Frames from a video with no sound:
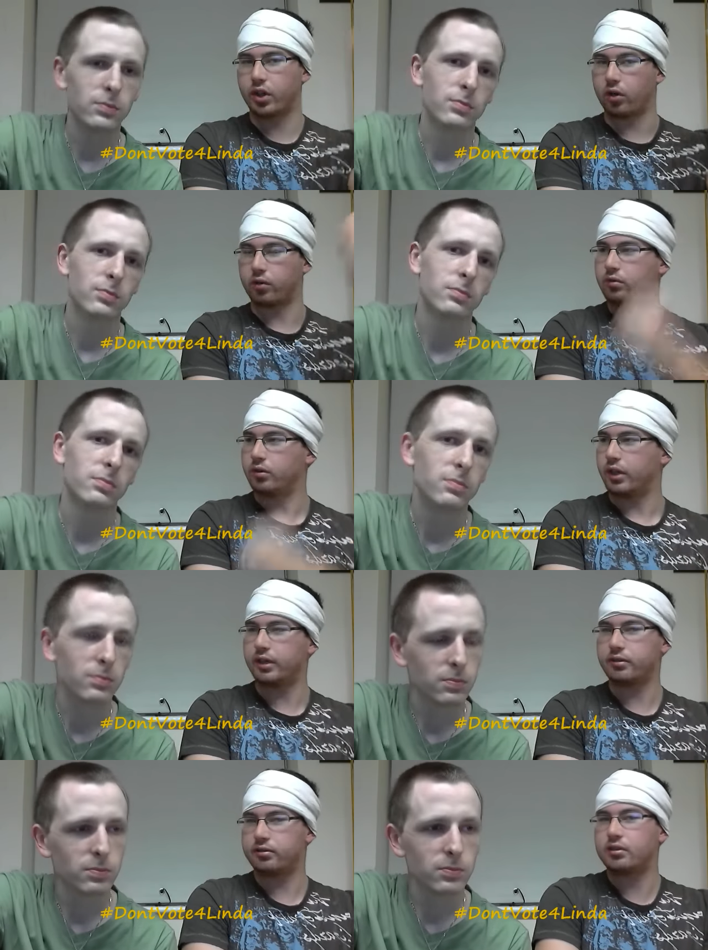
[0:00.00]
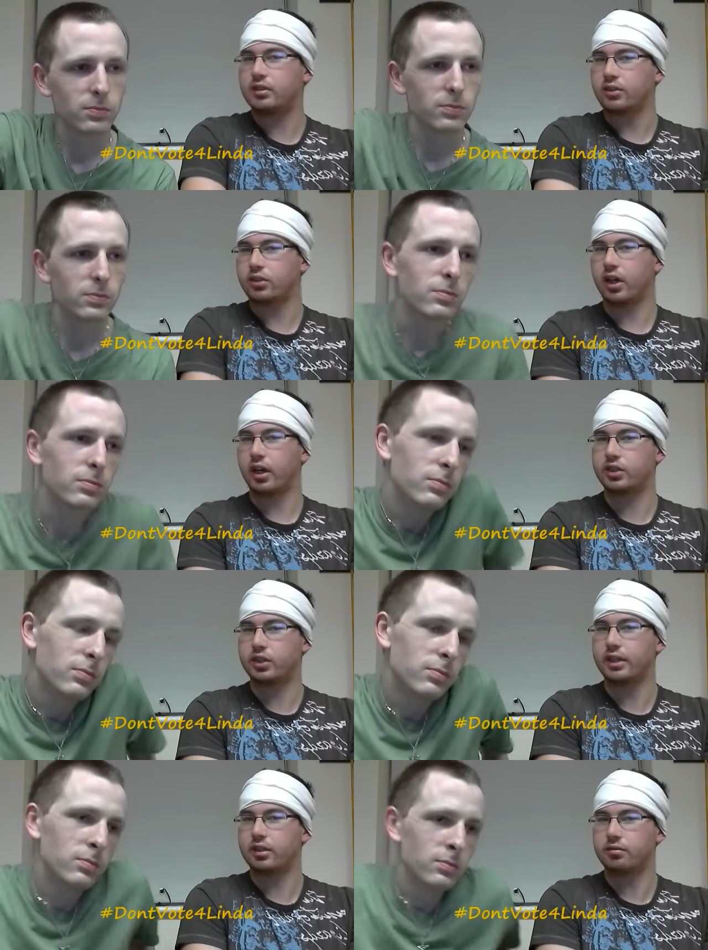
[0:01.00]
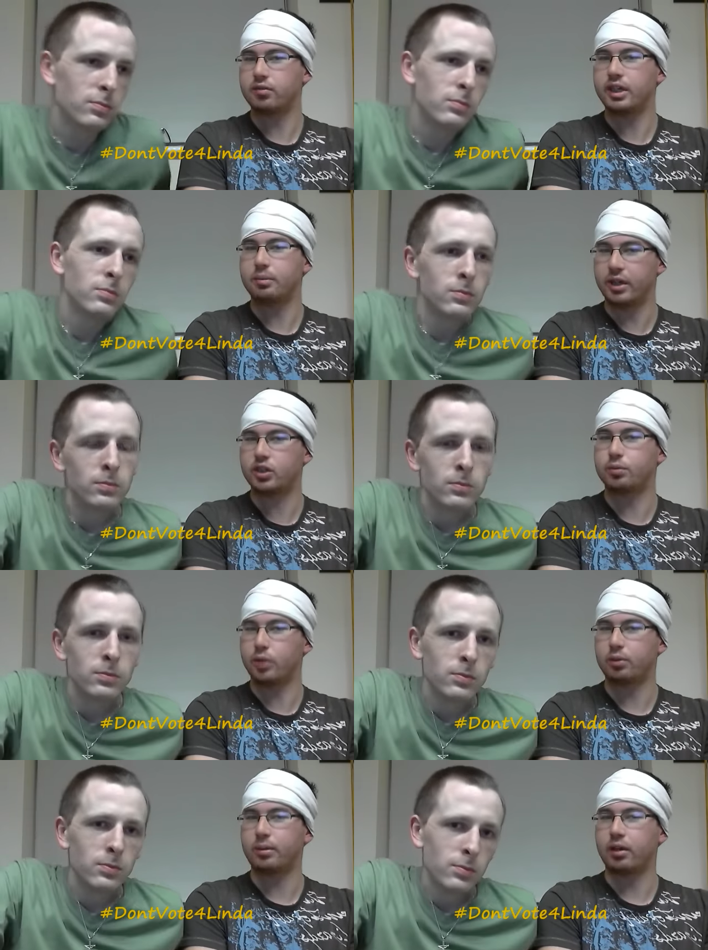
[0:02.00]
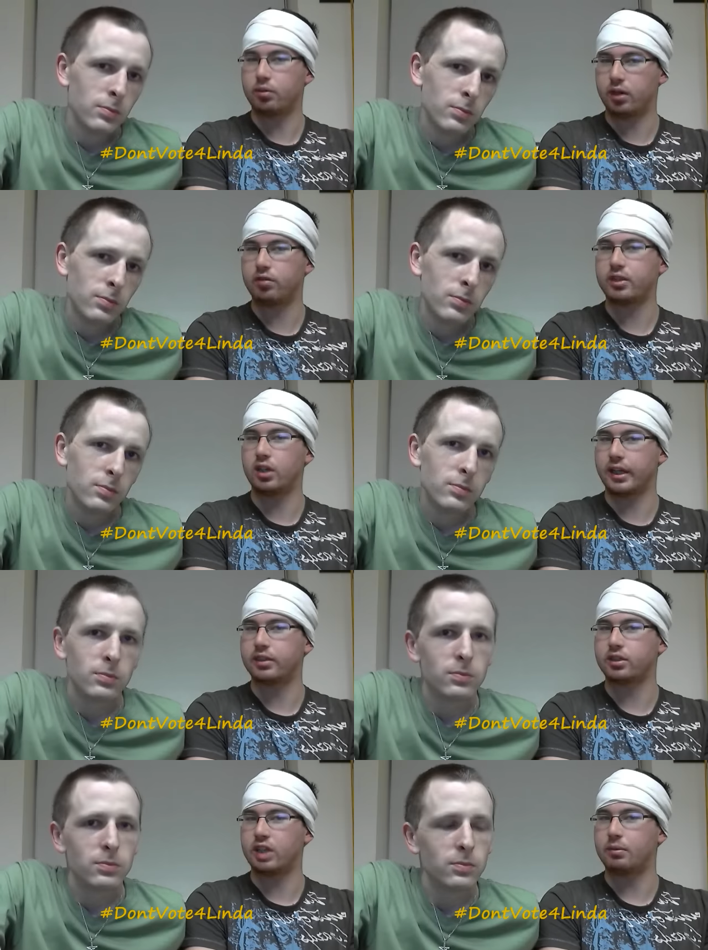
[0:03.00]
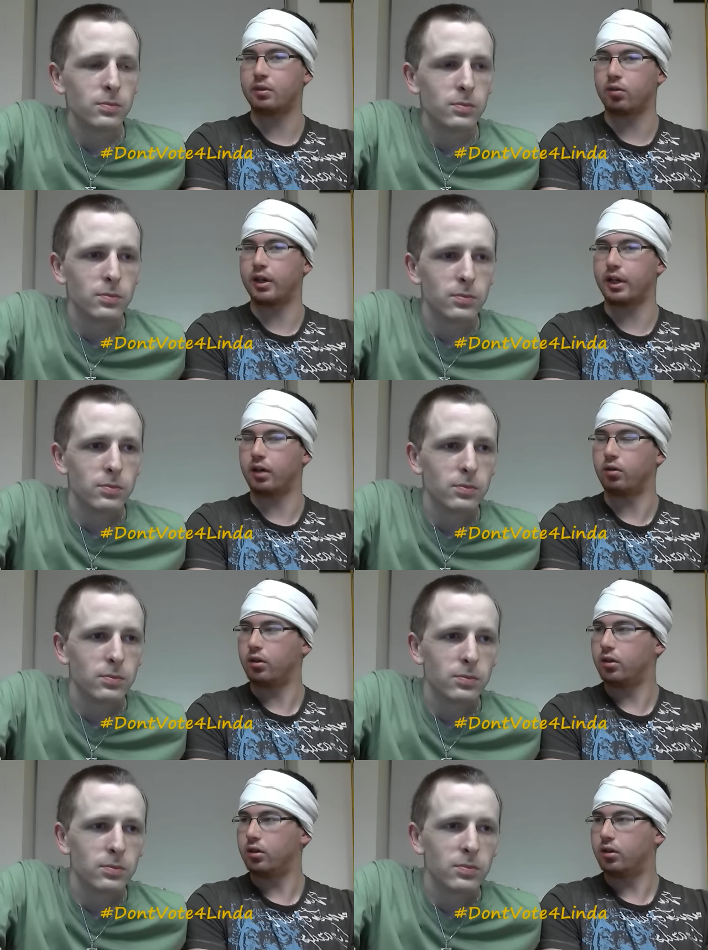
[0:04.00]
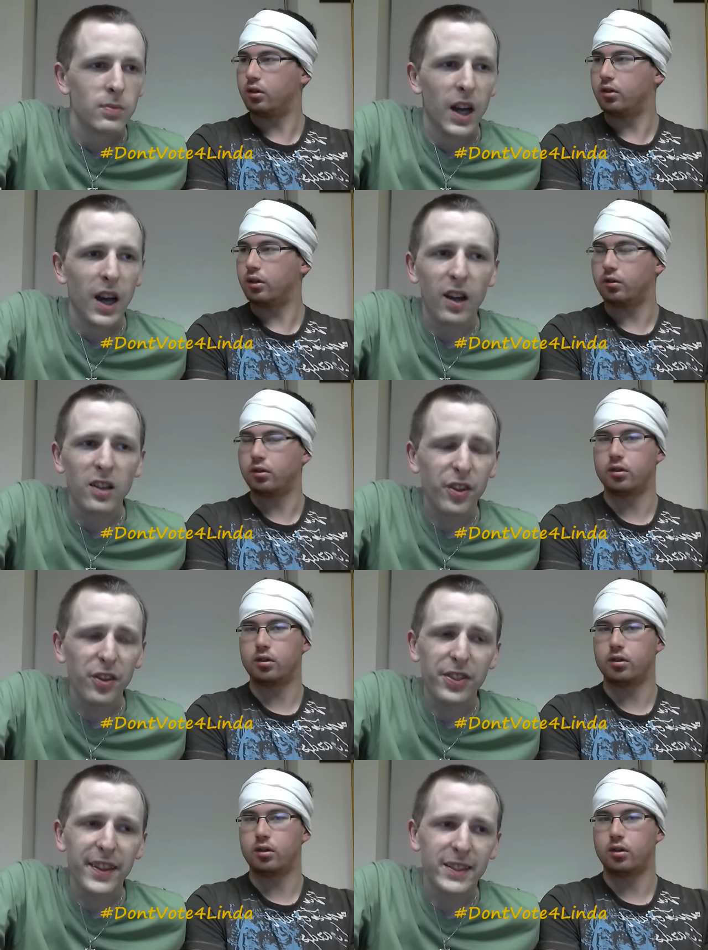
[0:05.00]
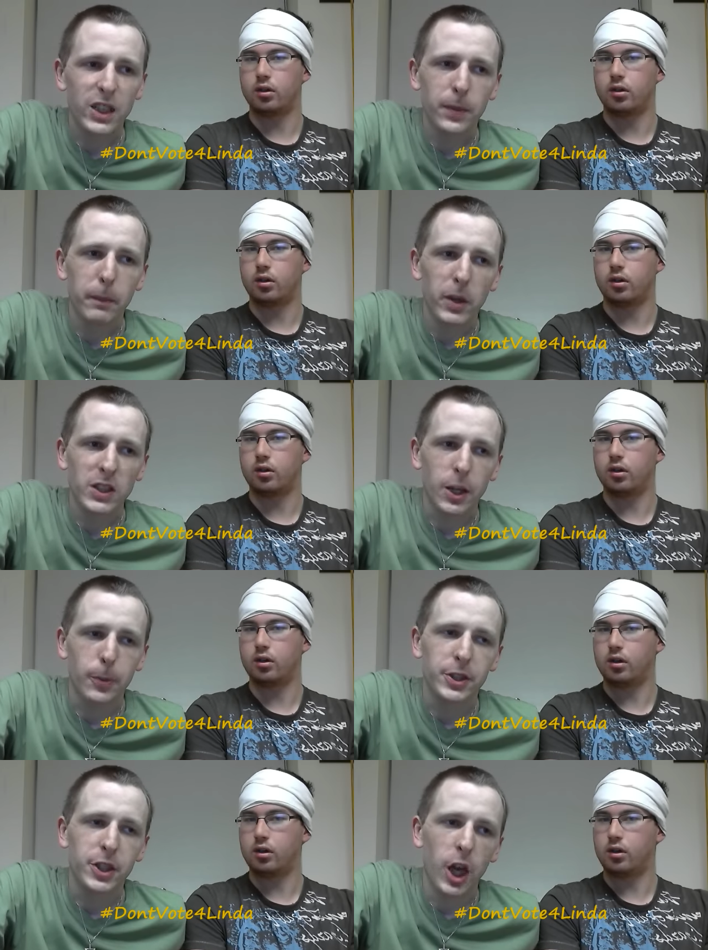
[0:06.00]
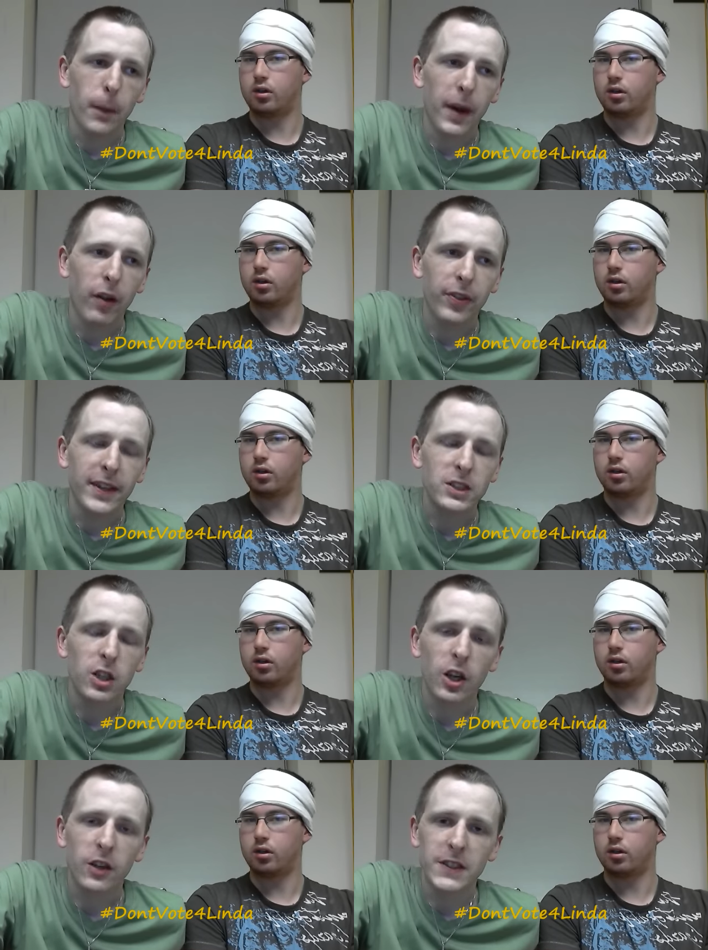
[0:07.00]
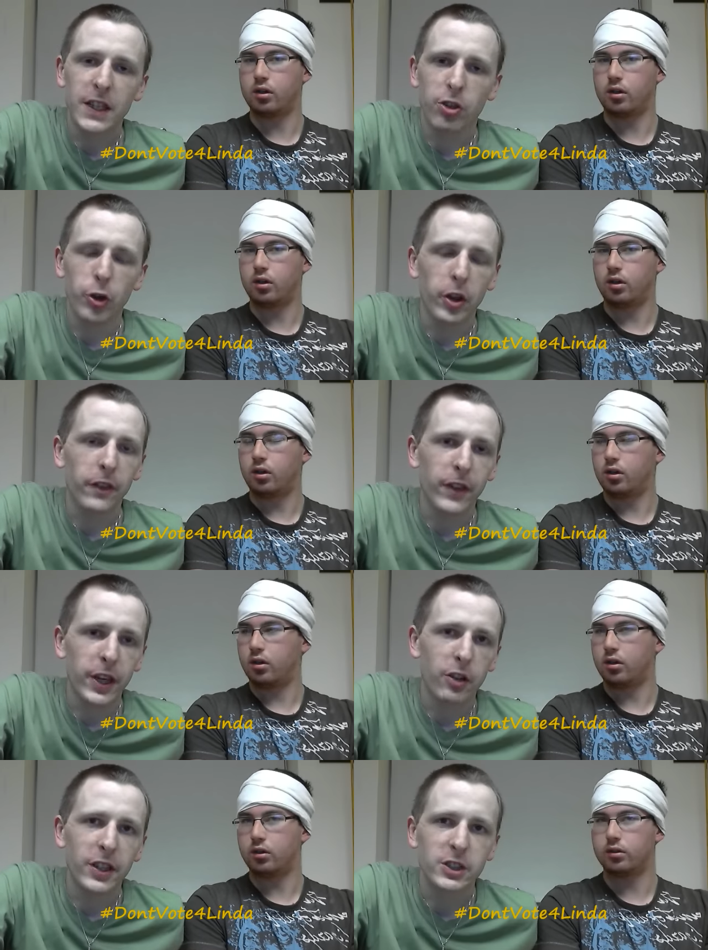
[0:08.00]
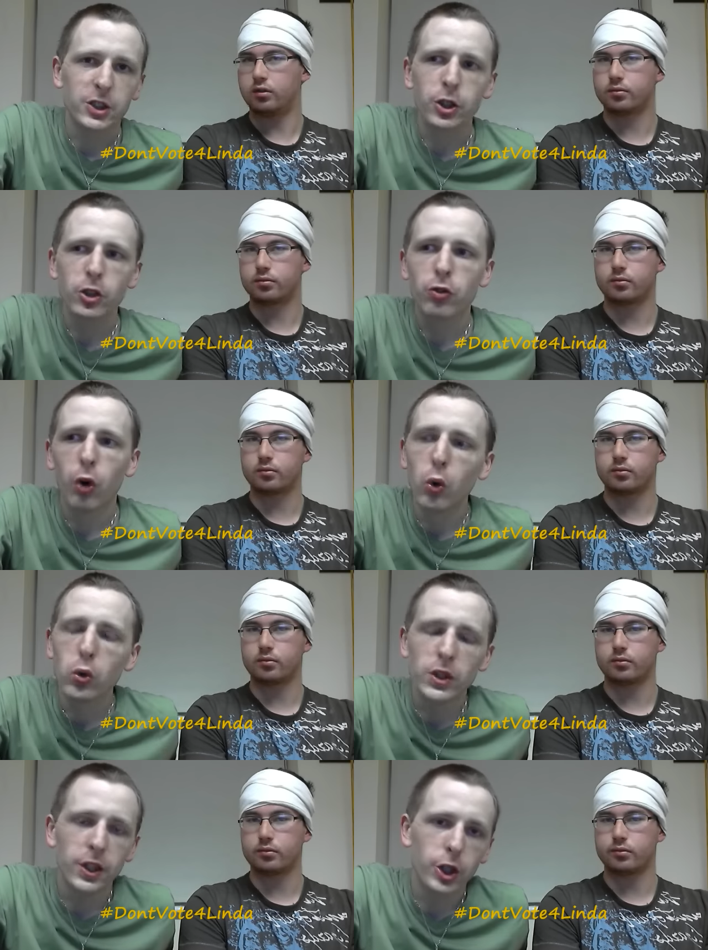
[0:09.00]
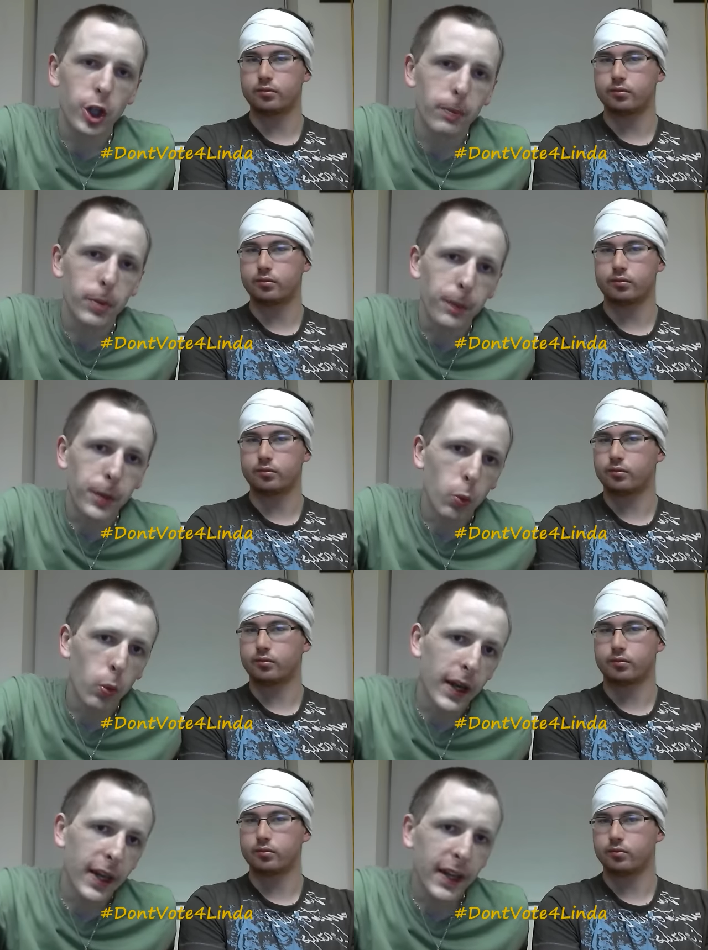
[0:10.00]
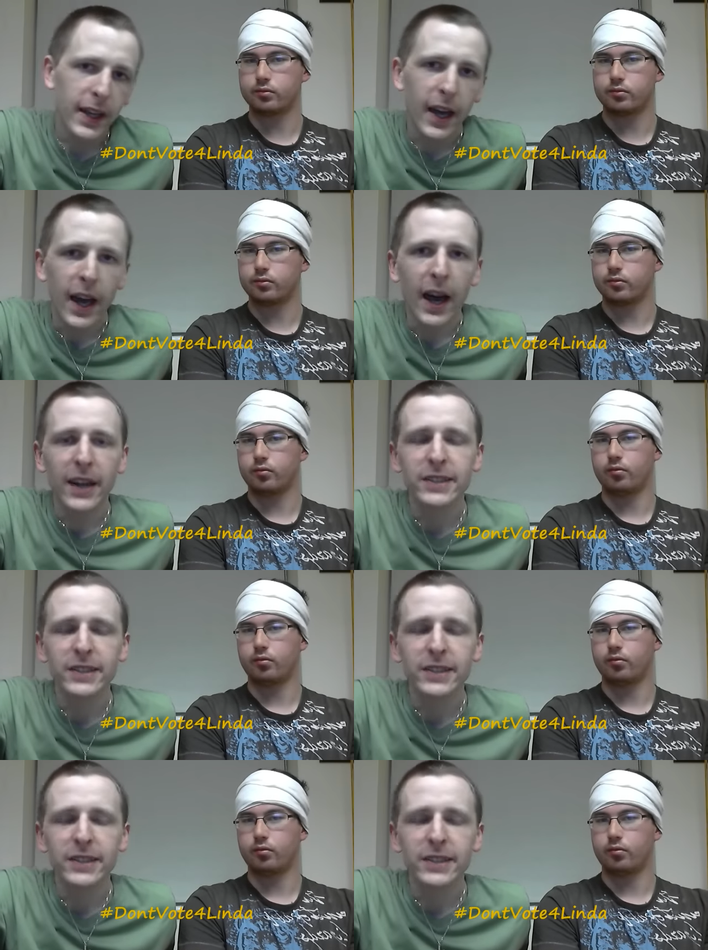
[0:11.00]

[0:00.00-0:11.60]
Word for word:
Speaker 1: gone. And that's the kind of shit that really pisses me off about the word wrestling entertainment right now. Uh, I don't think
Speaker 2: there's going to be much that can be done about this because, like I've said throughout the video, there's new rules in the WWE. And